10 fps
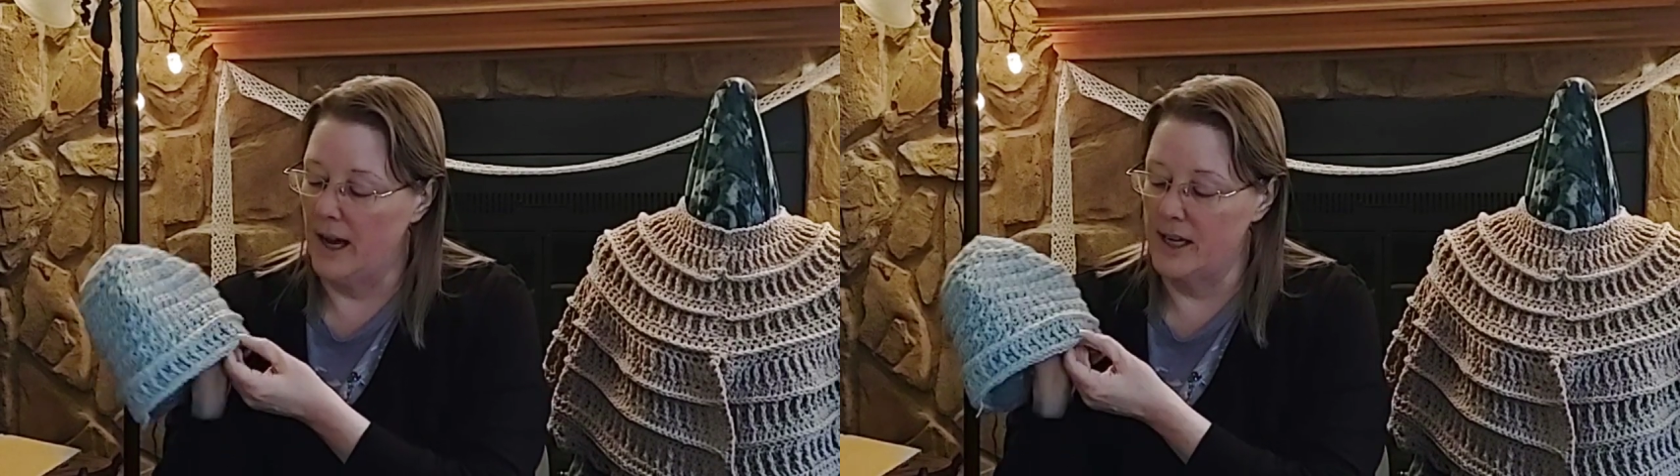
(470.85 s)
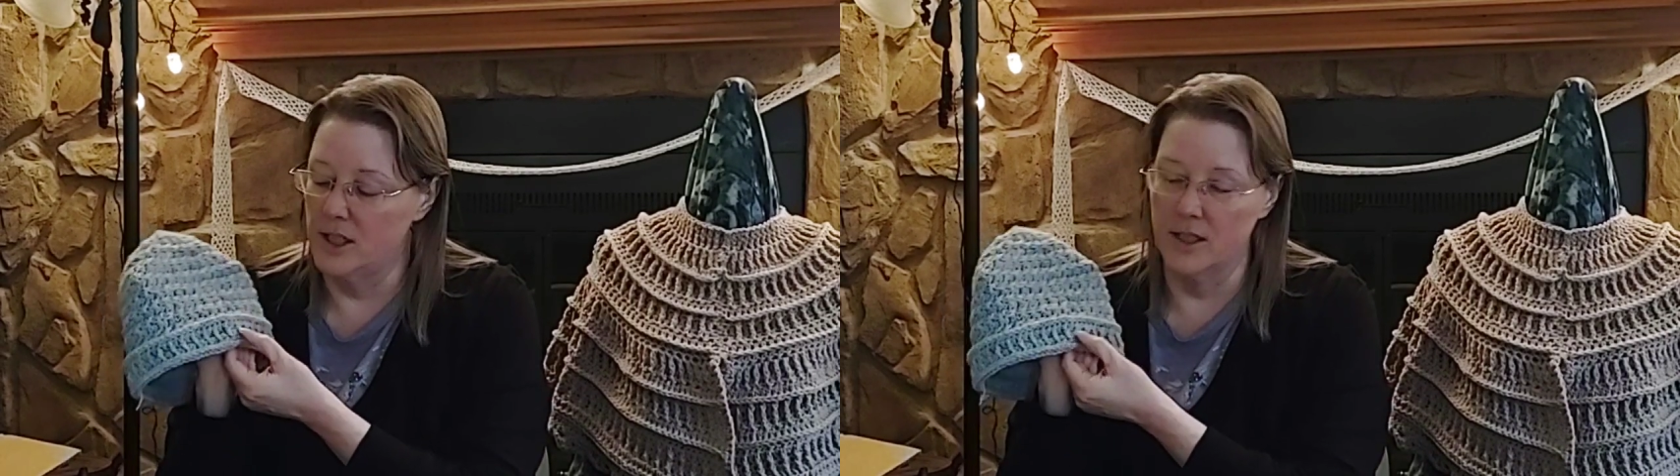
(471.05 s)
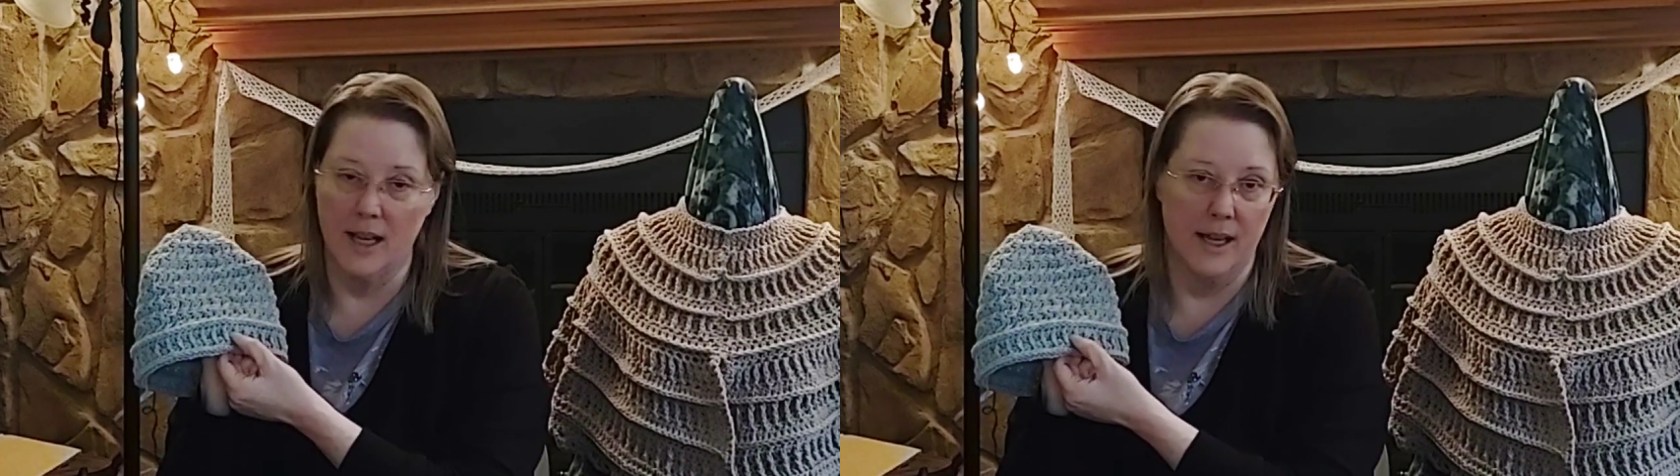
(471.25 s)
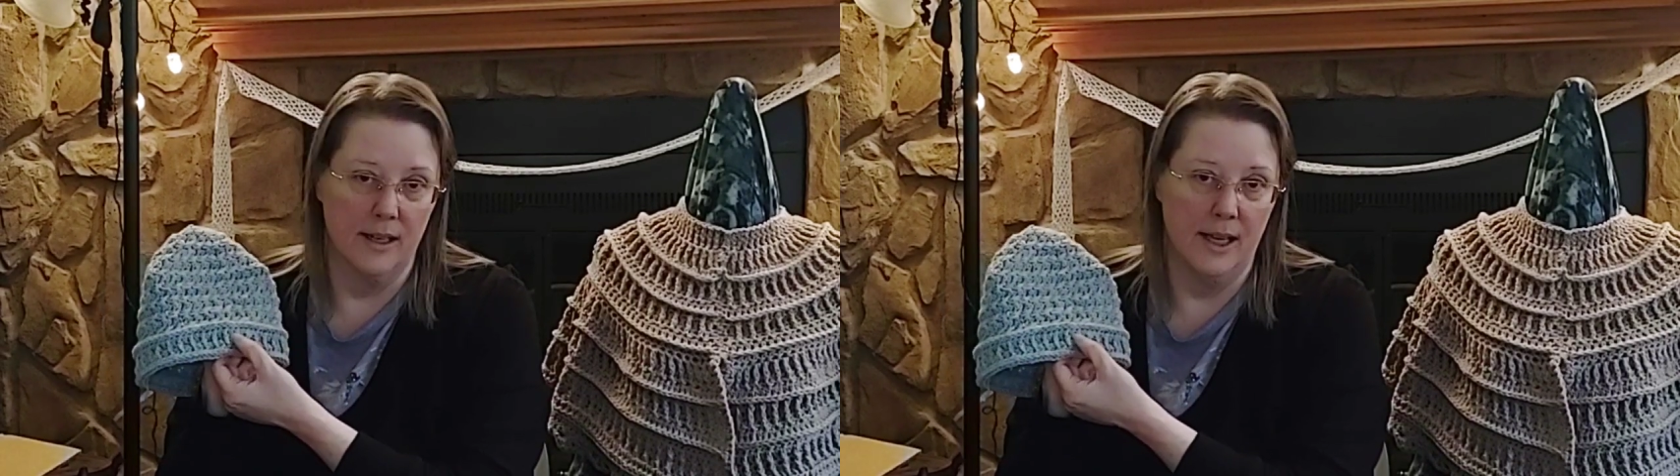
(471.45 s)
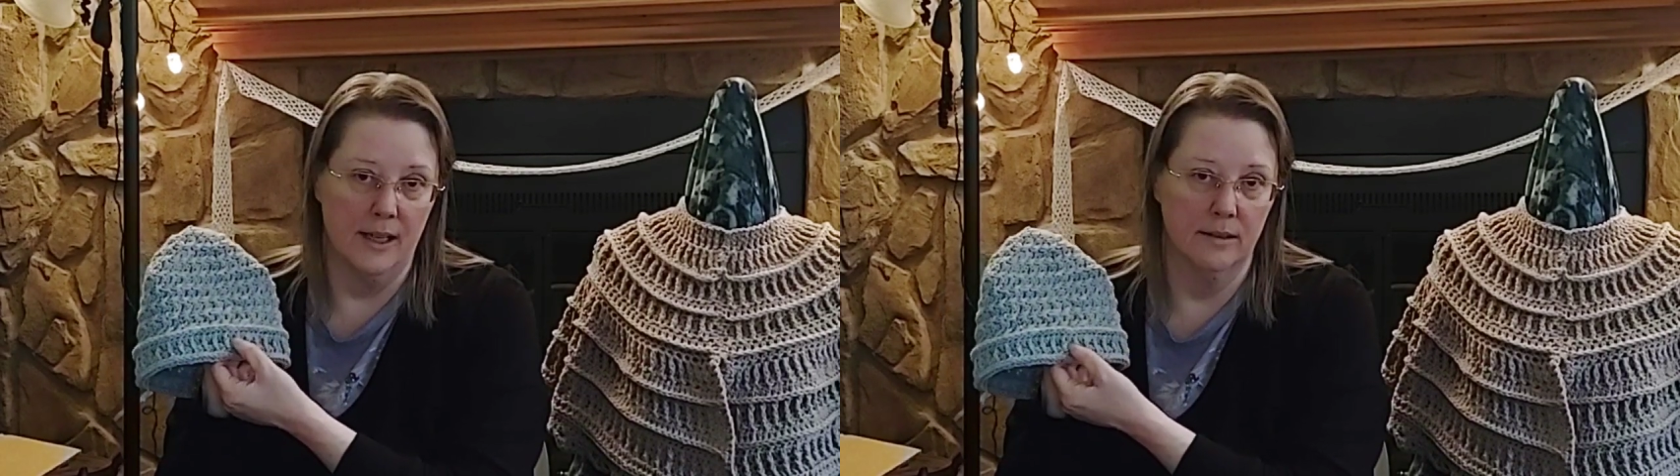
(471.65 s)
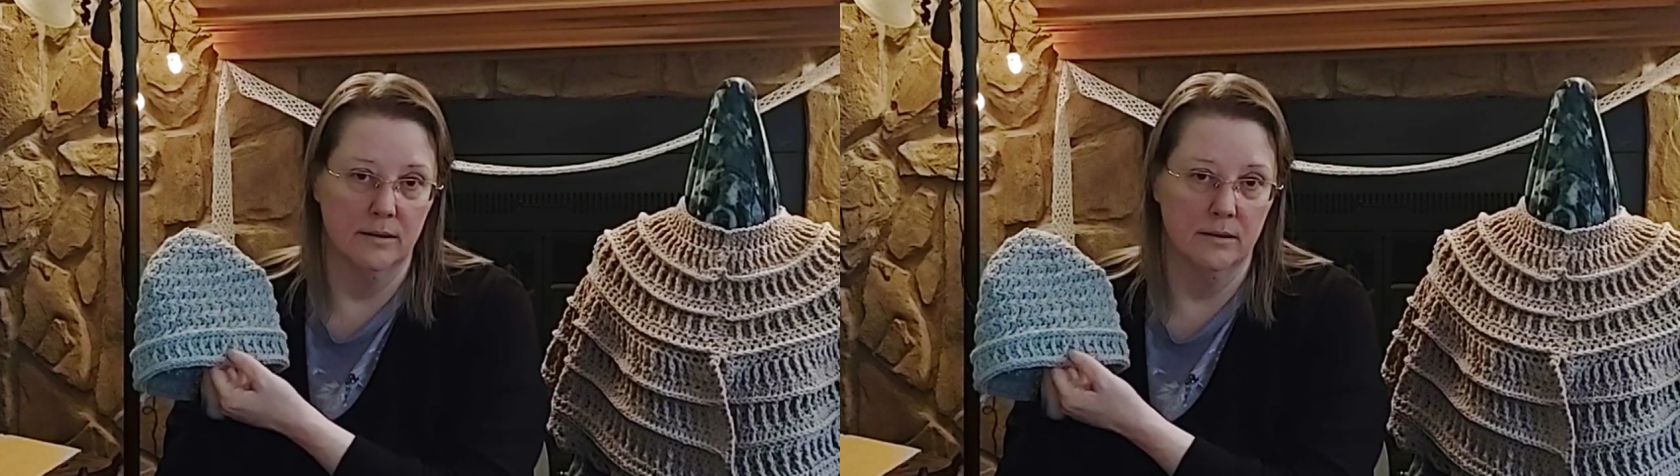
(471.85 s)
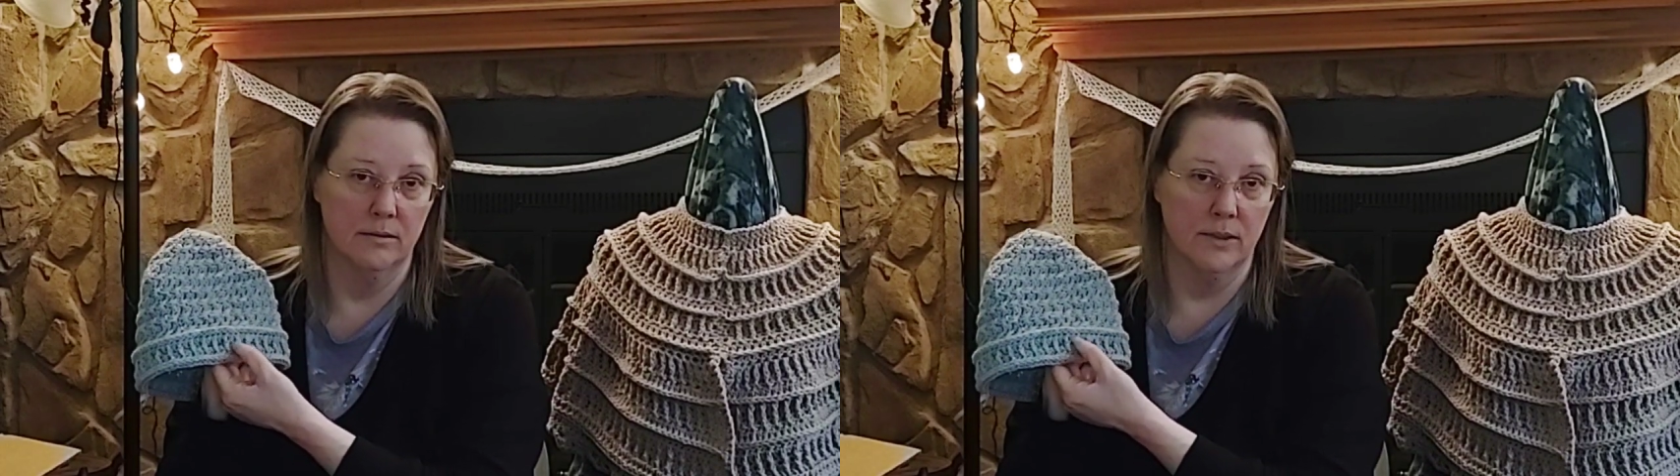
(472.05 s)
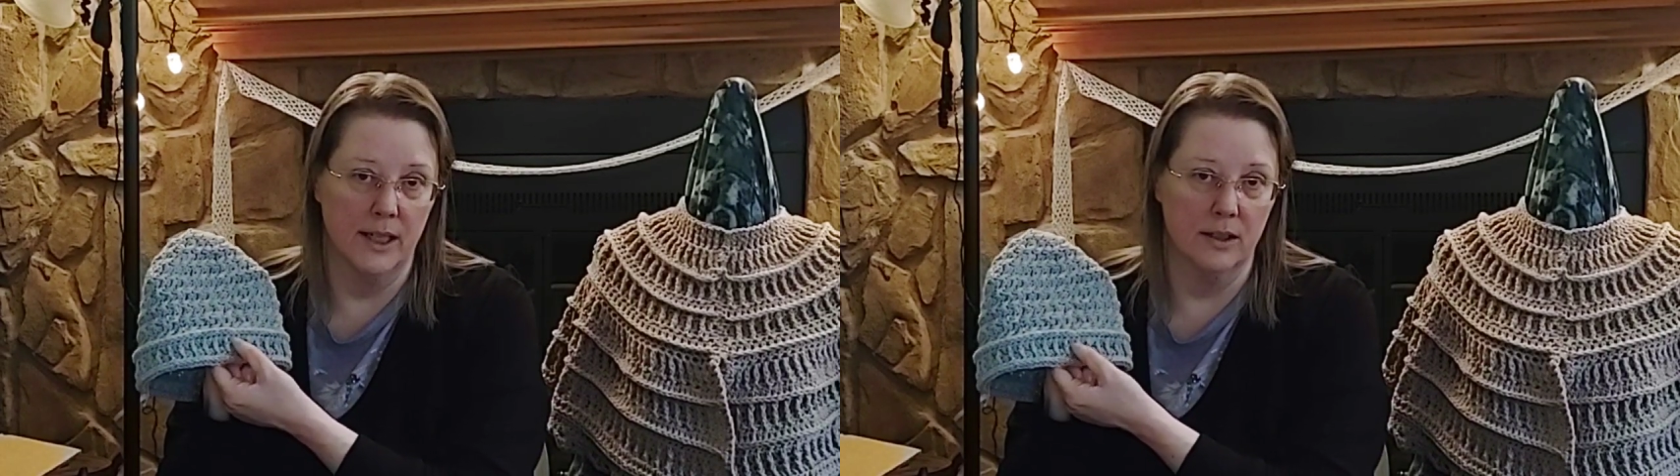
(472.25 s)
I just had a
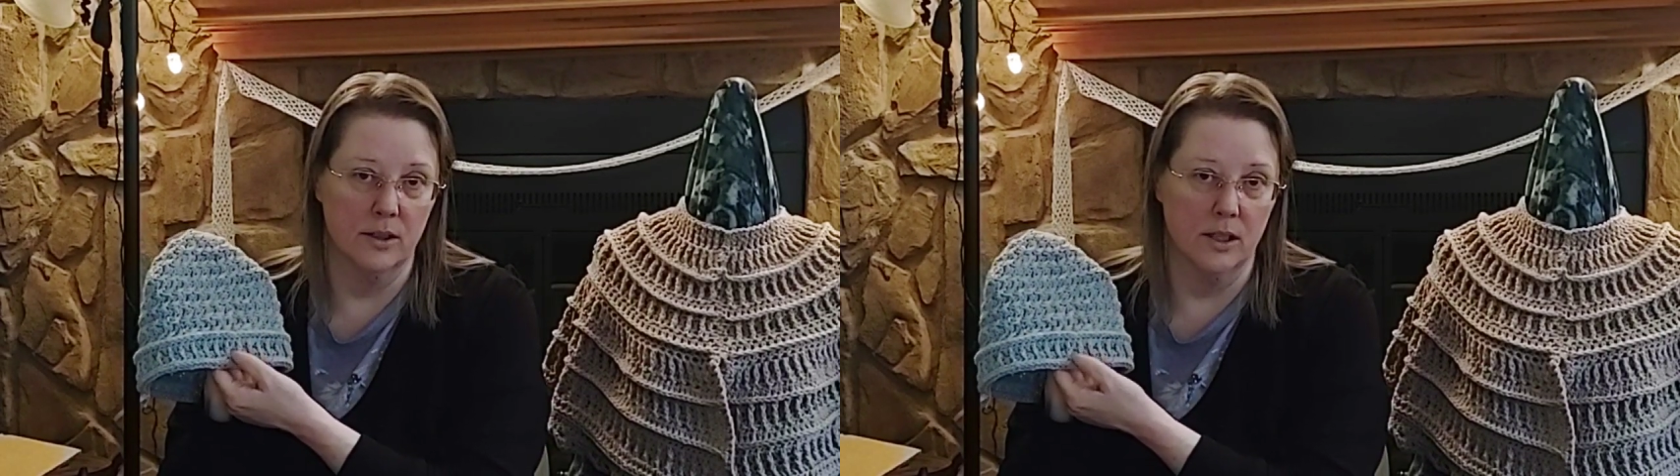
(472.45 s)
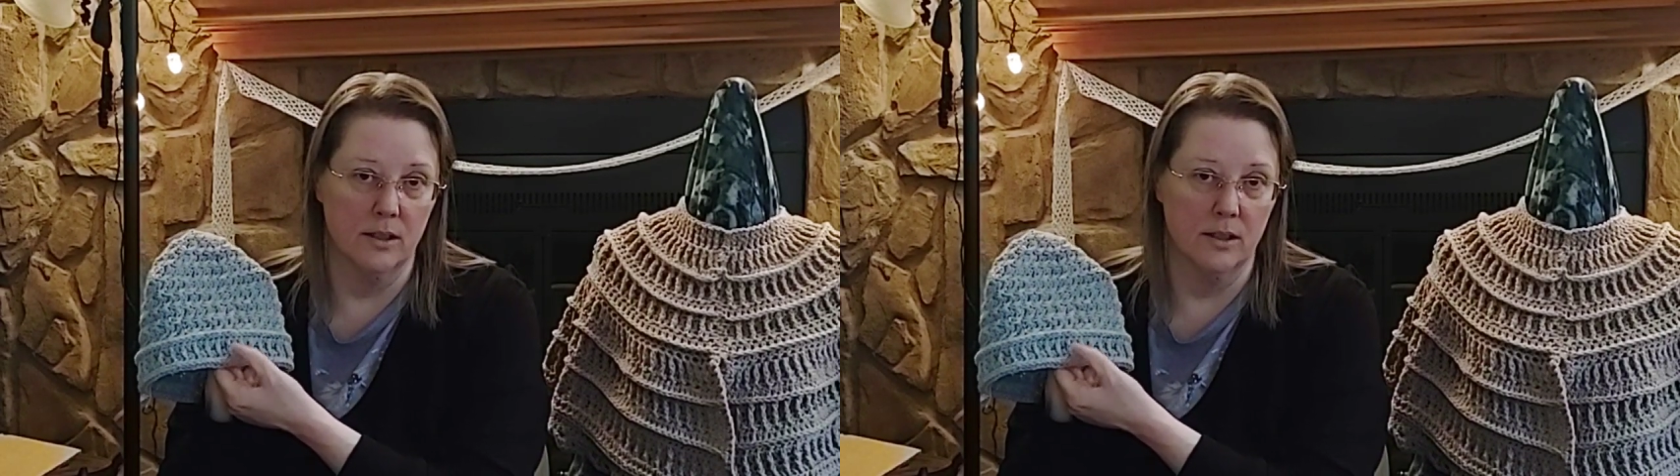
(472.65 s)
regular